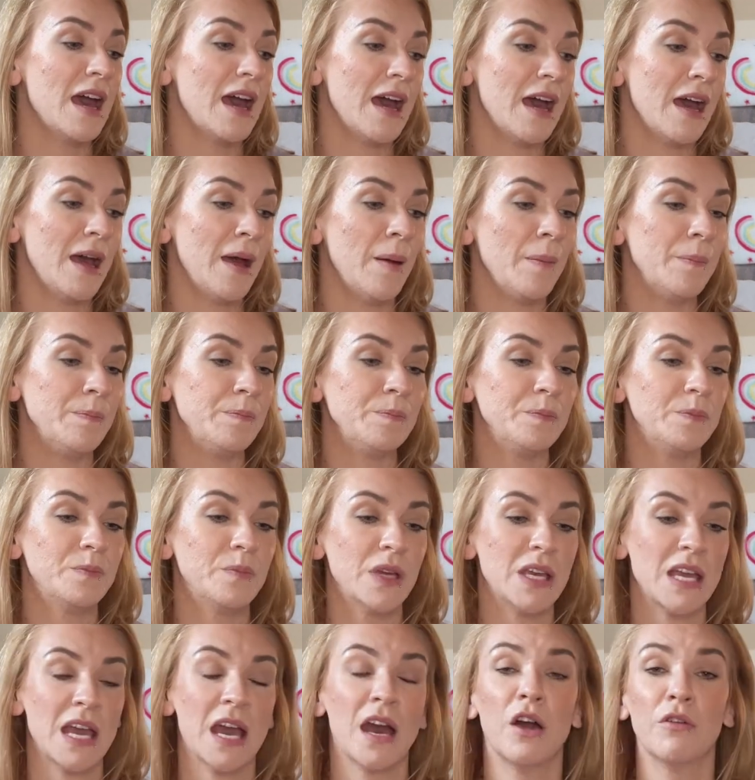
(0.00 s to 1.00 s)

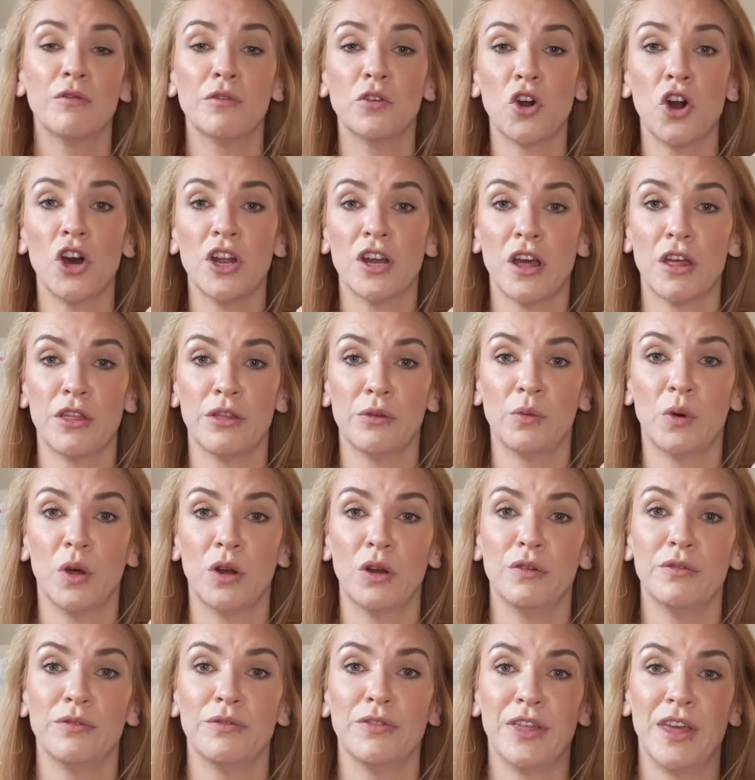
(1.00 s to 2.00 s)
But yeah, I've got another
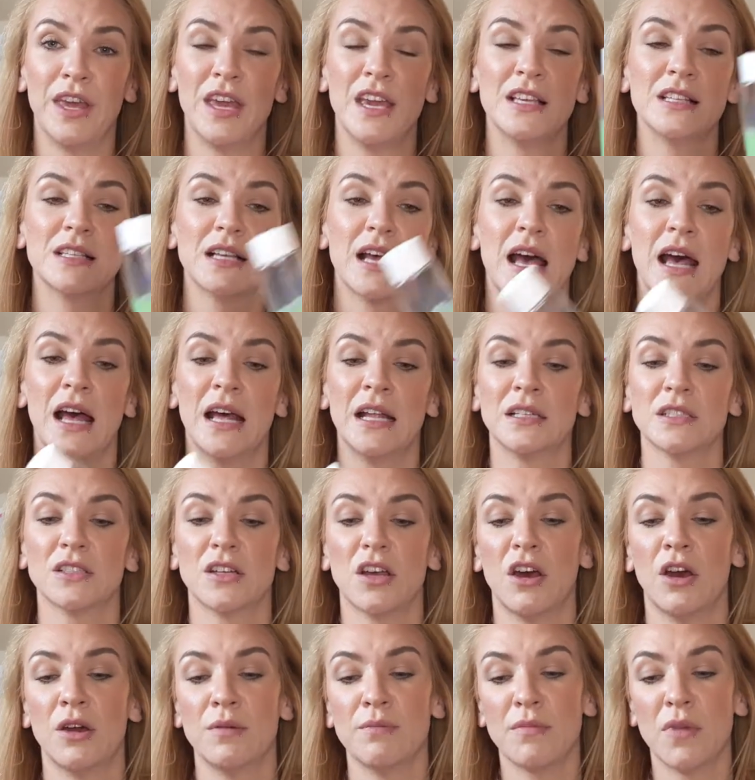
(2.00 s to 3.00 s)
one of these and
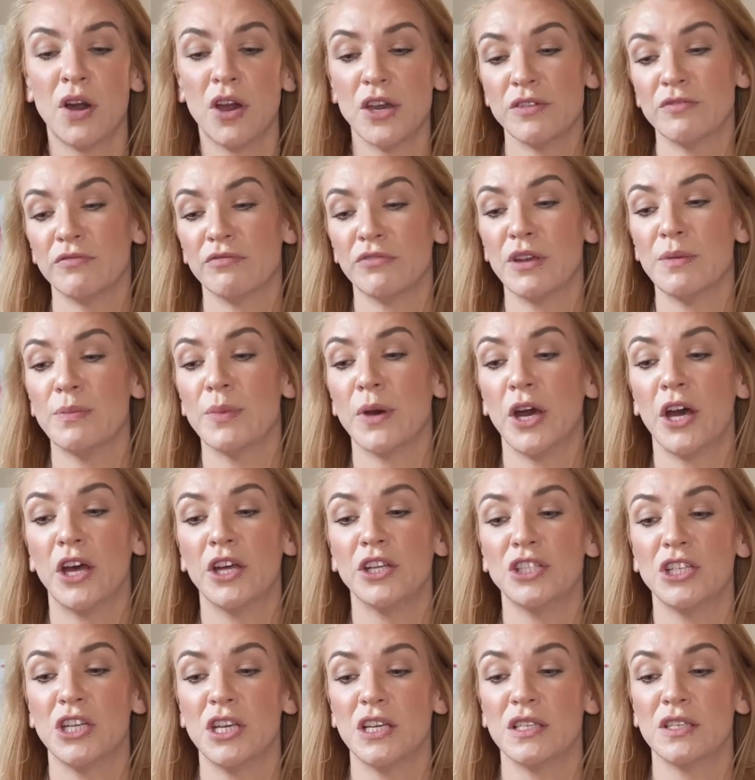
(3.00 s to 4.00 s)
I might
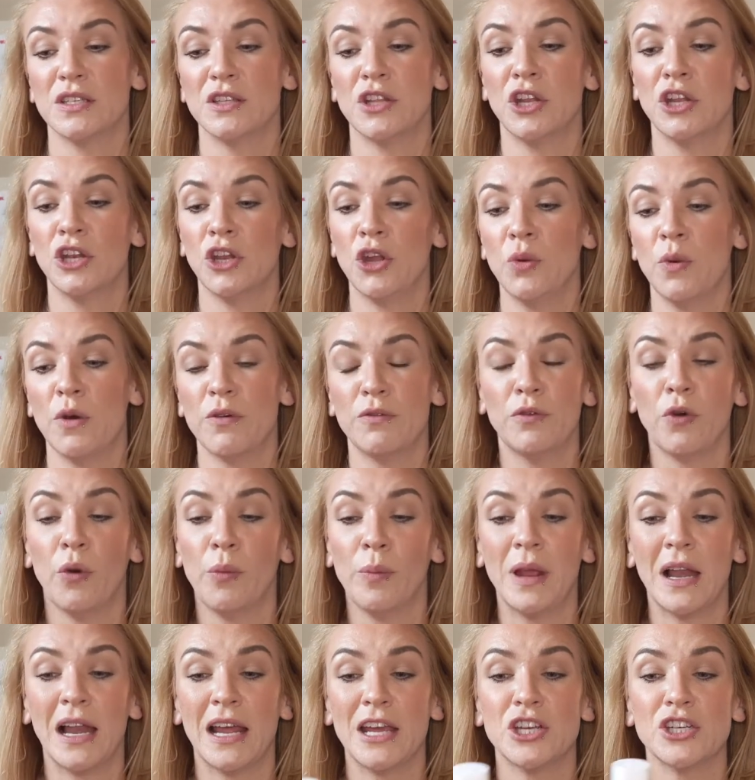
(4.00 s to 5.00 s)
repurchase the newer
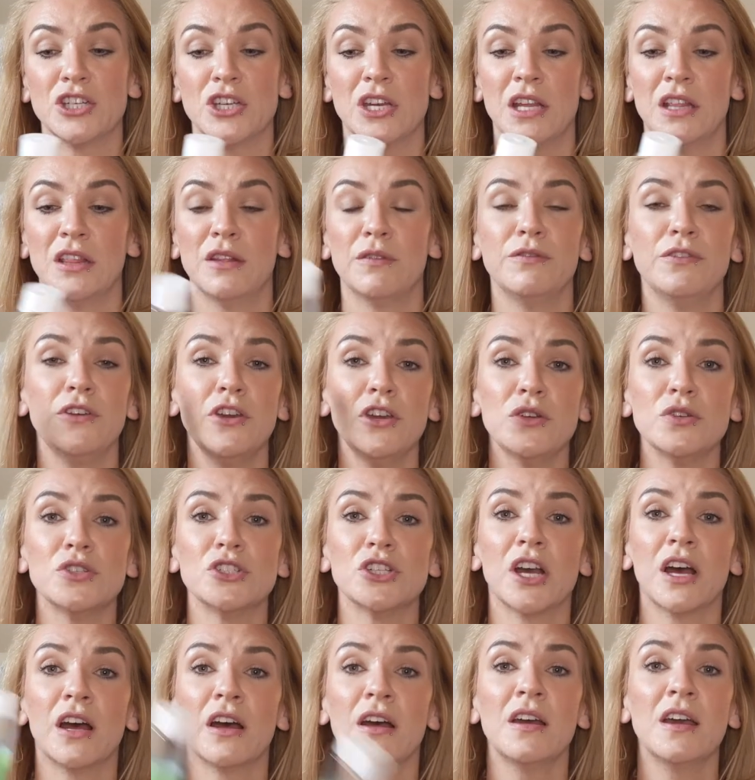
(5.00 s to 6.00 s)
formulation in the
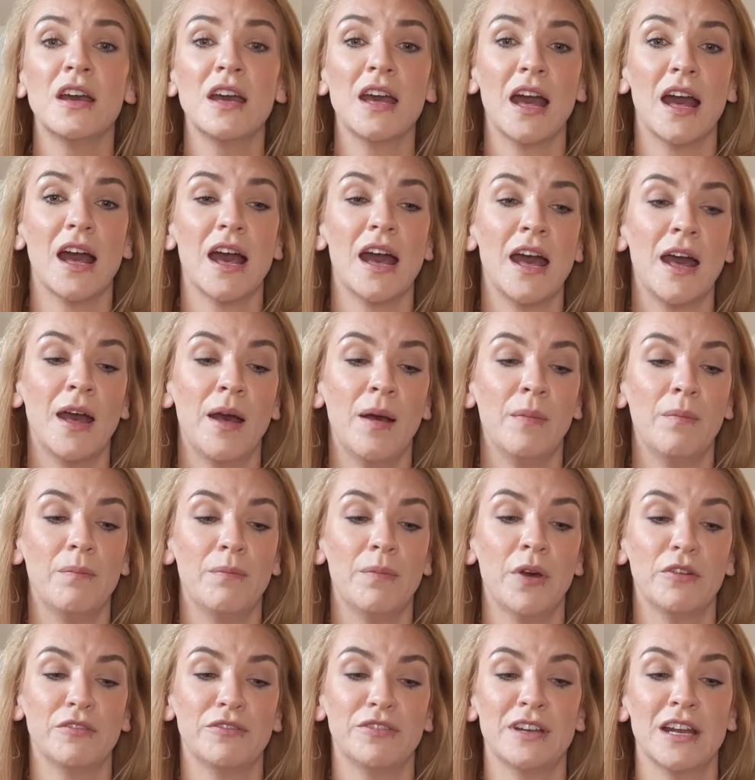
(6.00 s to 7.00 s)
future,
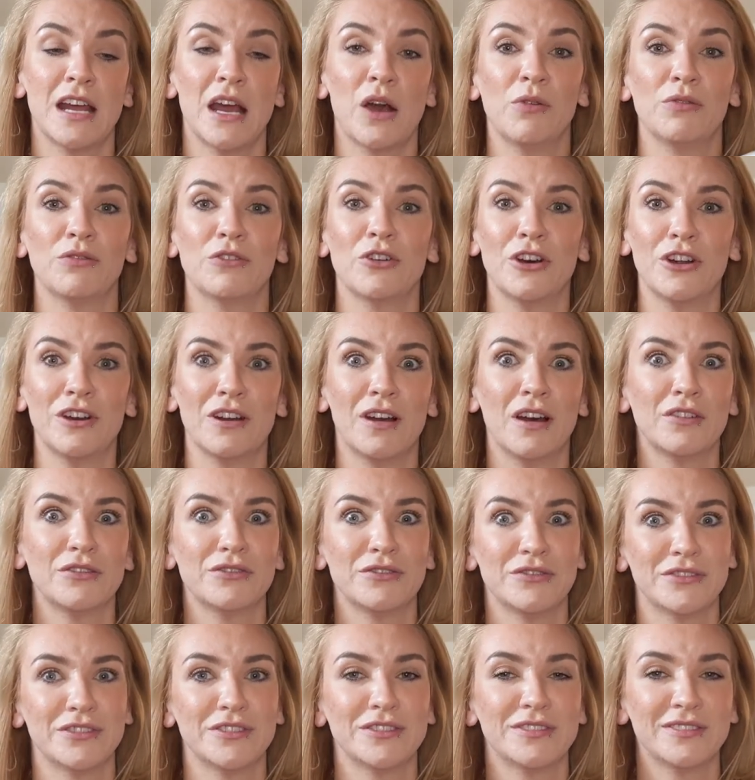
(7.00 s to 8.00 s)
but for now I've got
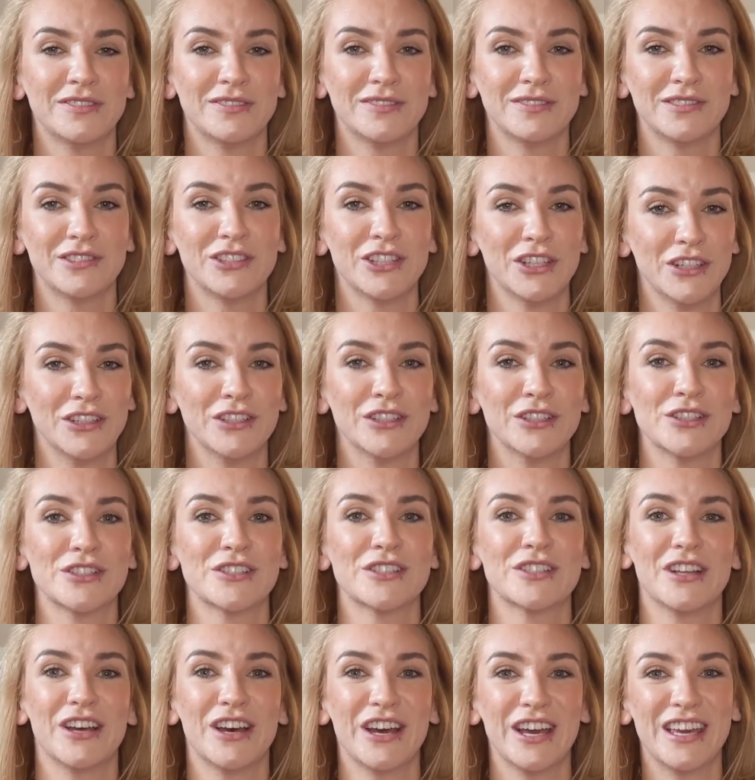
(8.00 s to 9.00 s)
enough
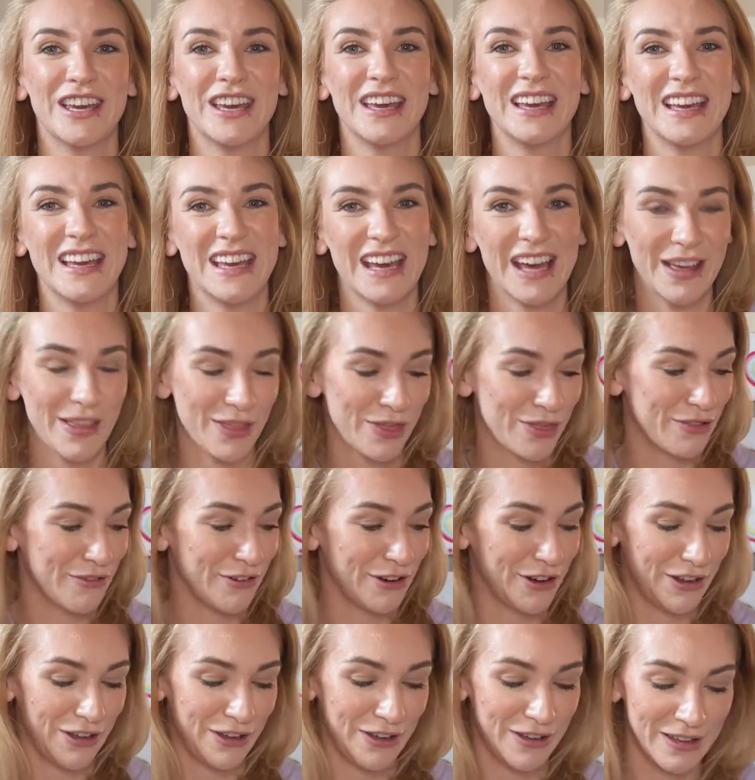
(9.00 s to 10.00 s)
toners that I can get
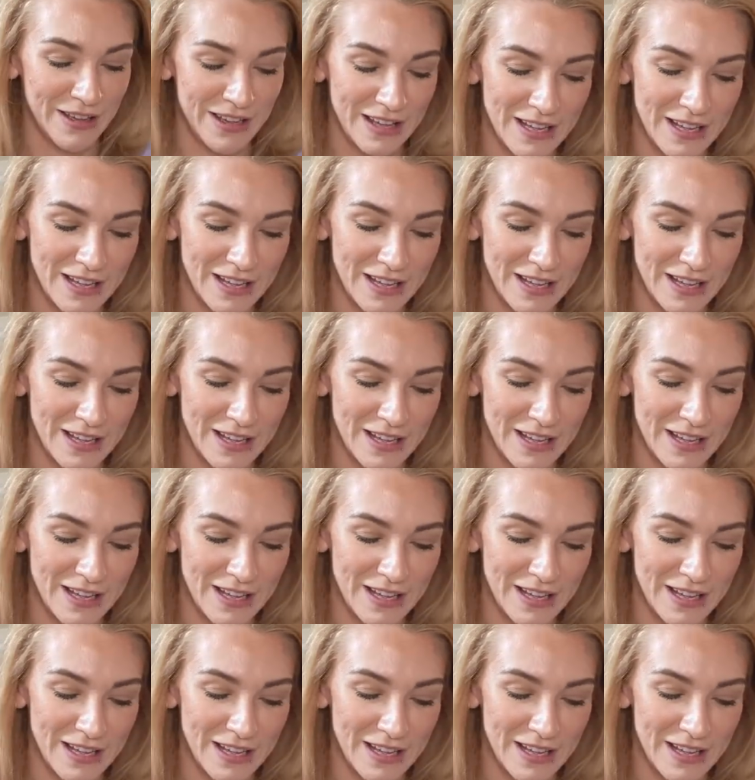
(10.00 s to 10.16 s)
through.